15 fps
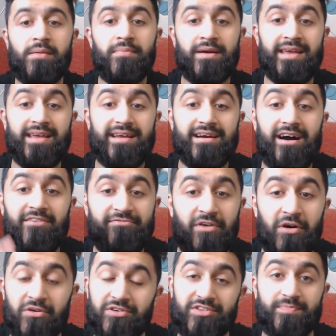But he can't
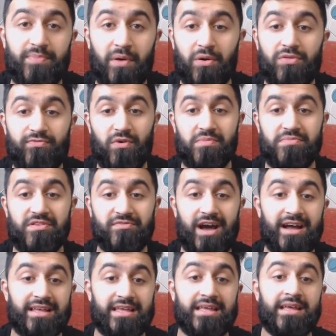focus both forms of
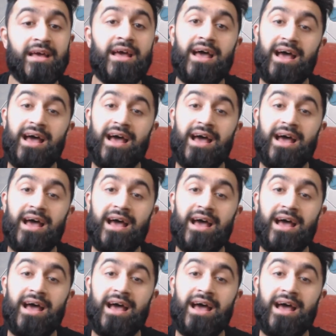haki